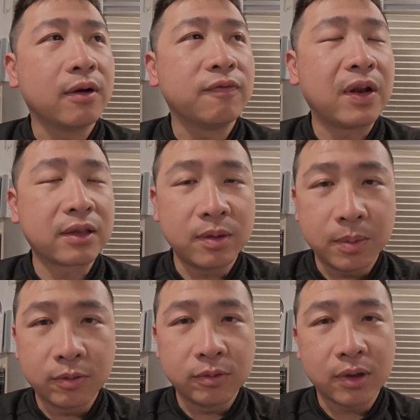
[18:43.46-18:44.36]

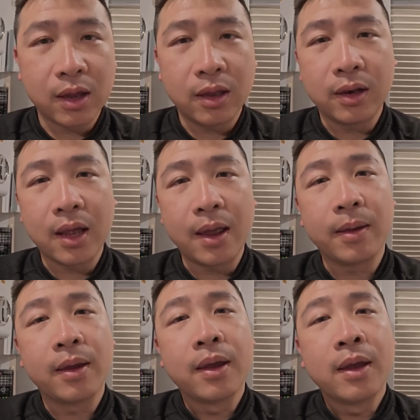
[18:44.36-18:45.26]
flexible. You can
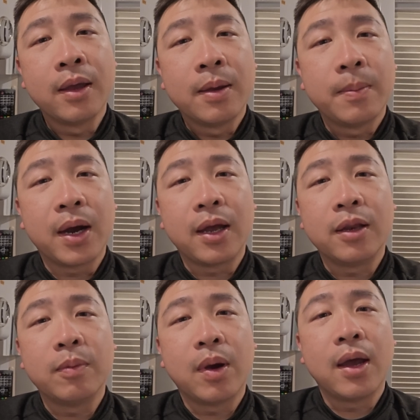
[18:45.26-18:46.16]
like park
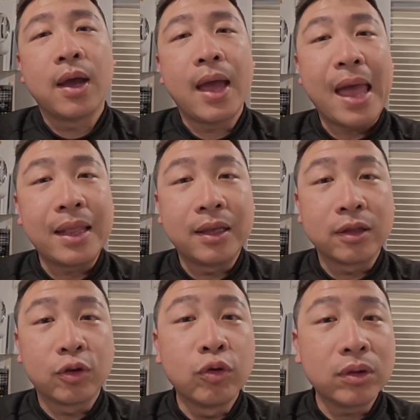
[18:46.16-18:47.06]
anywhere, and the
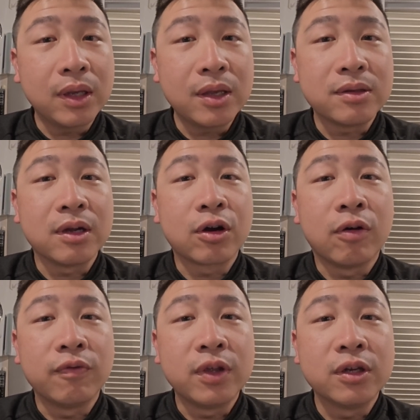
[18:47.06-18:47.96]
good thing is the
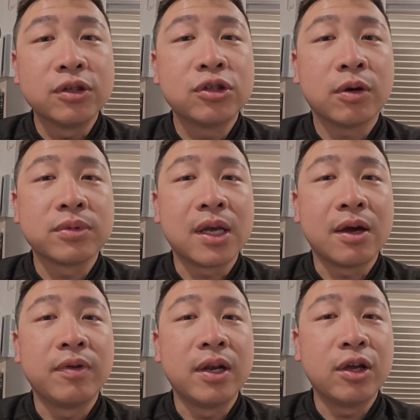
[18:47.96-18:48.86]
convenience shops
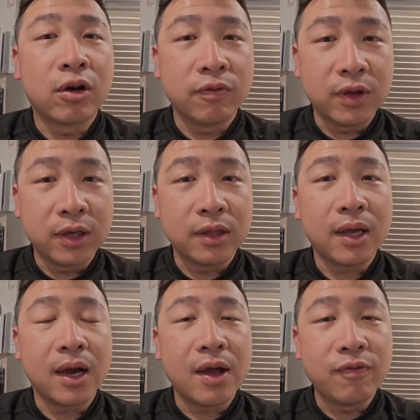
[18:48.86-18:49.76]
are really convenient.
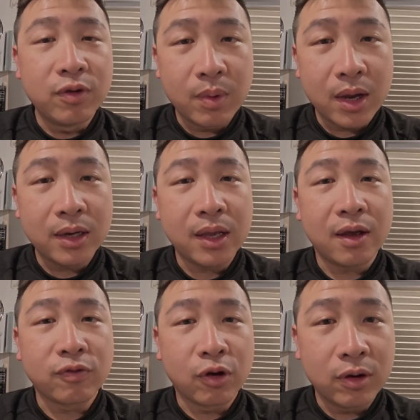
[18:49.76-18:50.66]
They are everywhere. They
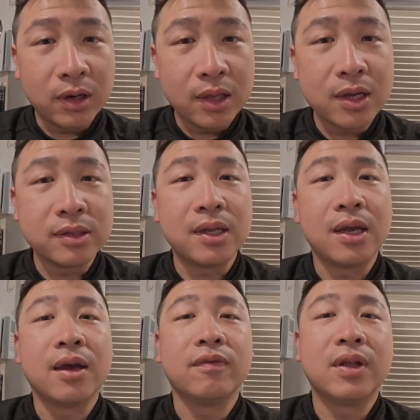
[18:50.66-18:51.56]
have toilets,
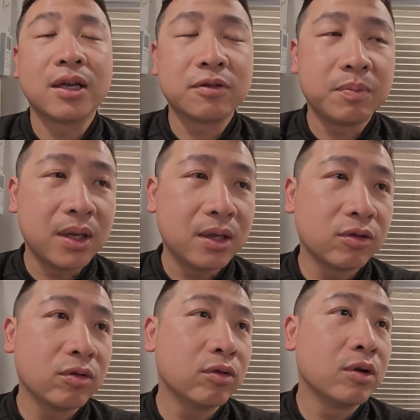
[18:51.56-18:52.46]
they have
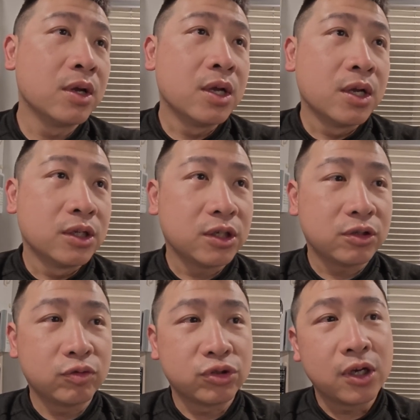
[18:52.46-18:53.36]
dustbin. So
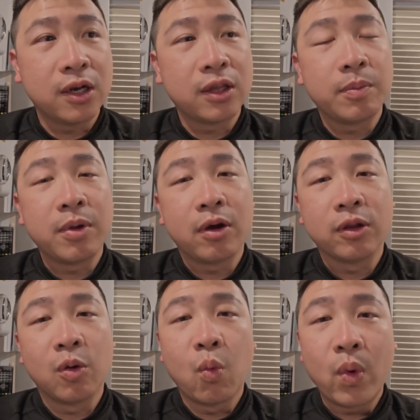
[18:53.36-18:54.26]
just to share a little bit on
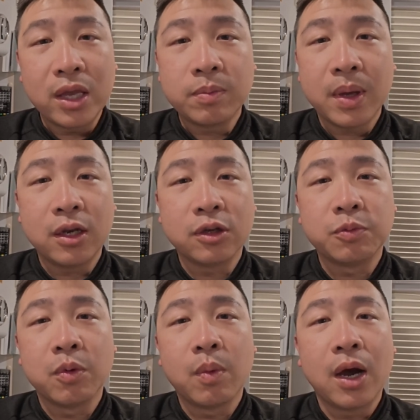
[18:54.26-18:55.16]
the waste
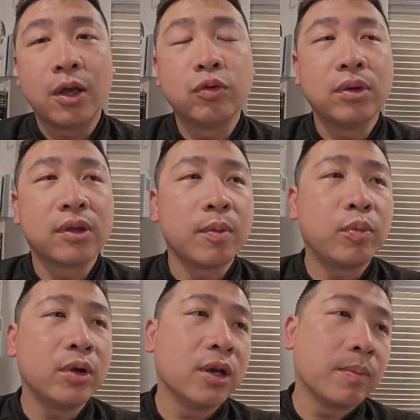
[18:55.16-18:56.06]
management, what I do is I
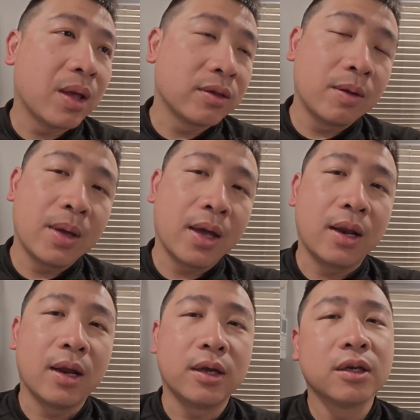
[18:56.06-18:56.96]
put in a plastic bag
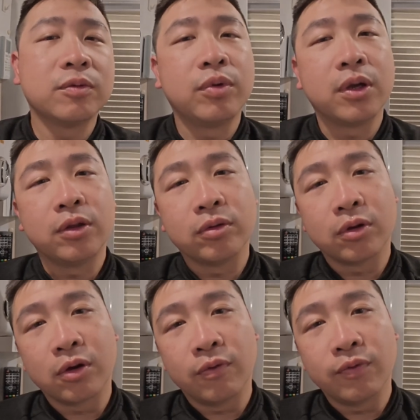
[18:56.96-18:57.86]
and I just bring it to
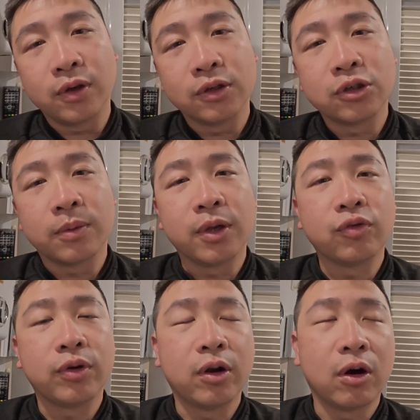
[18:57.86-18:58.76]
the convenience shop and
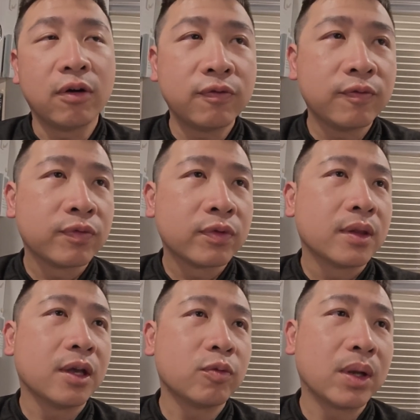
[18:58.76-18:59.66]
throw it off.
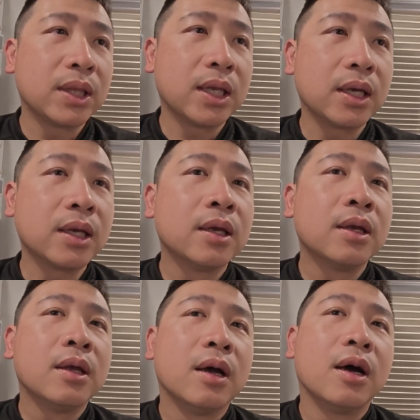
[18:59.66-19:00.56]
That's one thing.
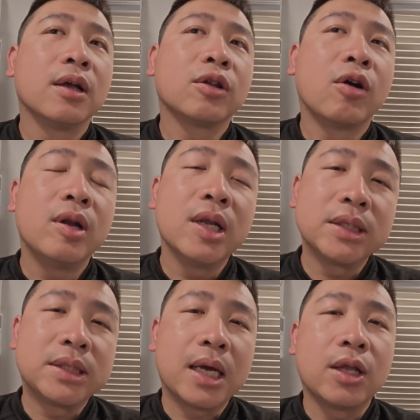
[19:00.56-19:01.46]

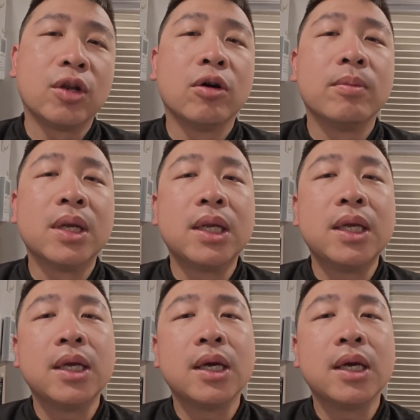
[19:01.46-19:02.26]
Toilets are normally